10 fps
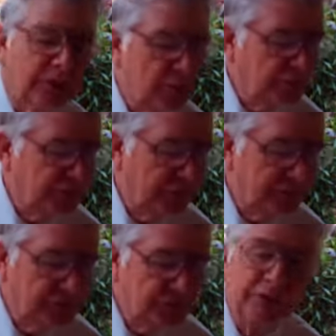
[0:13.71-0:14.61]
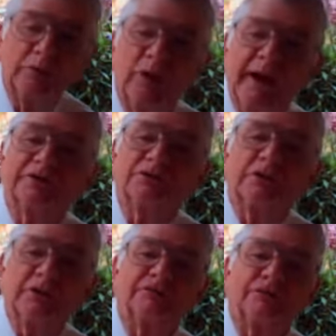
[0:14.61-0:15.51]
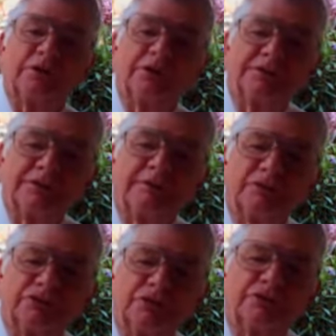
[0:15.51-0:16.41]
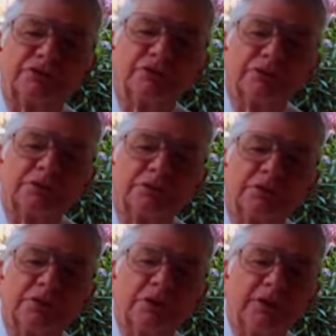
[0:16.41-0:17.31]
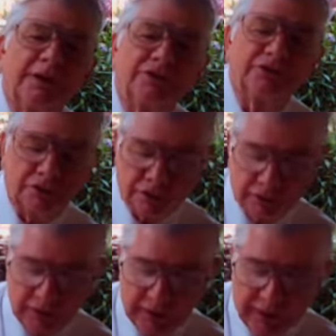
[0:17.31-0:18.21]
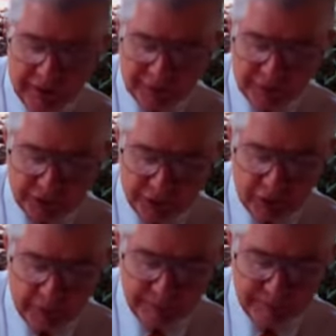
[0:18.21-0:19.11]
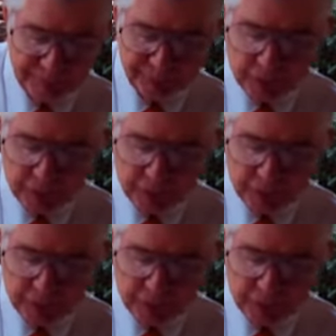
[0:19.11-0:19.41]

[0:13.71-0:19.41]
There were actually literally seven churches in Asia at that time.